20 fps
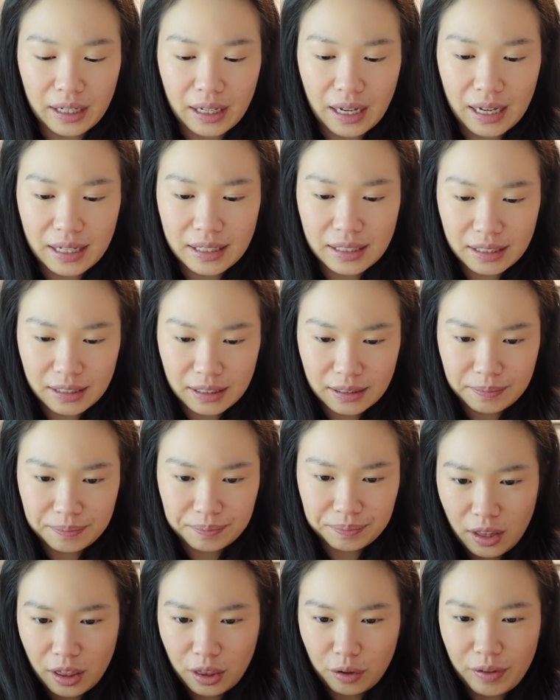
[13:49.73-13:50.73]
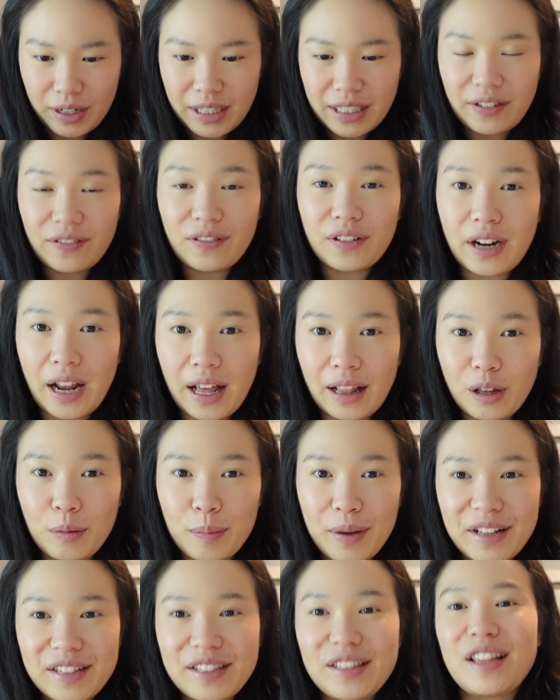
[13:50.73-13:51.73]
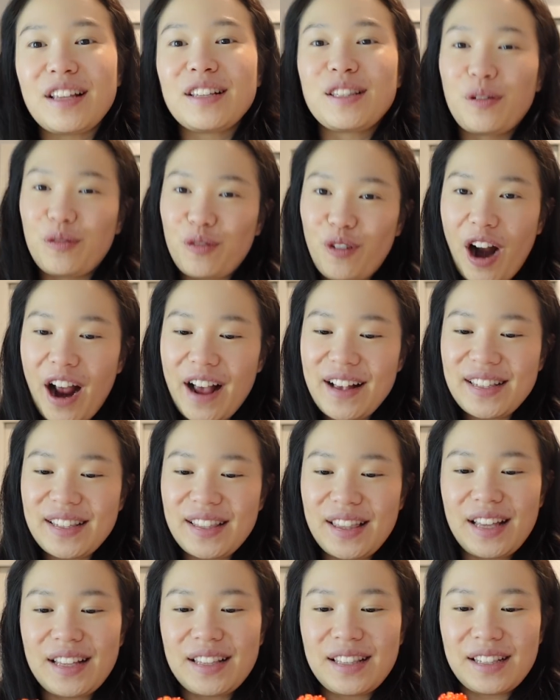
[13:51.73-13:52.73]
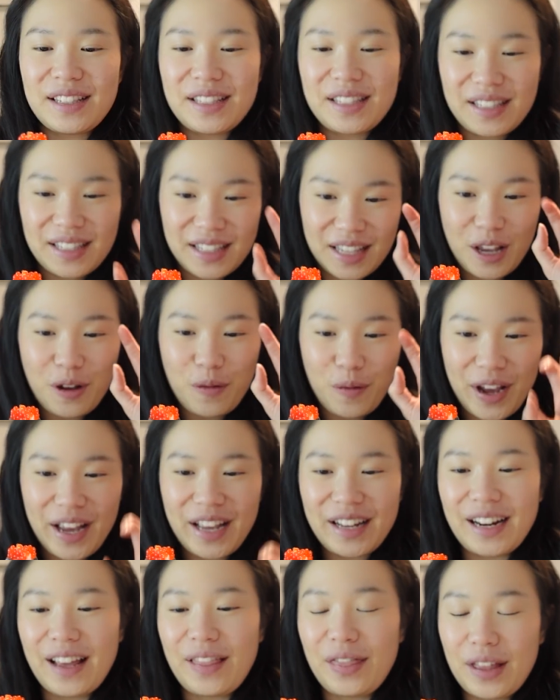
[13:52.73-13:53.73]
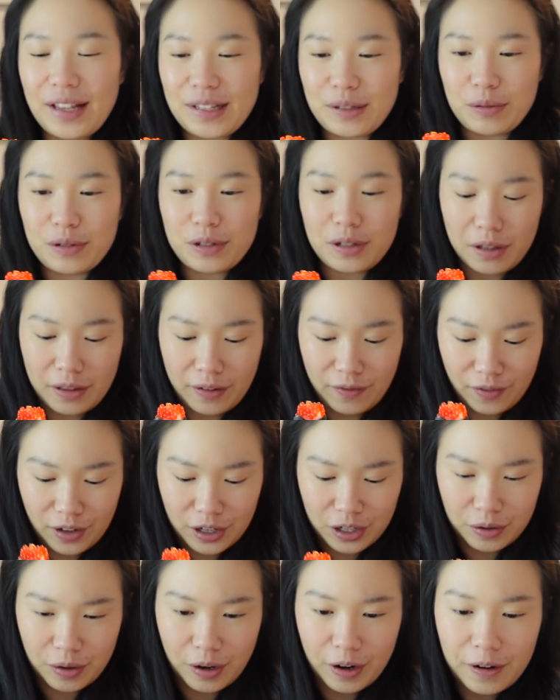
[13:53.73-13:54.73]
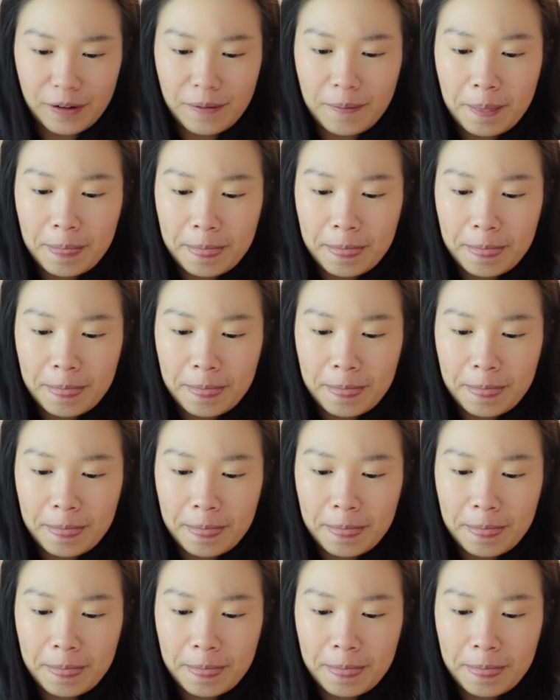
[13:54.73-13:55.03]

It has three different elements. There's the rice, there's the seaweed, and there's also the fish roe.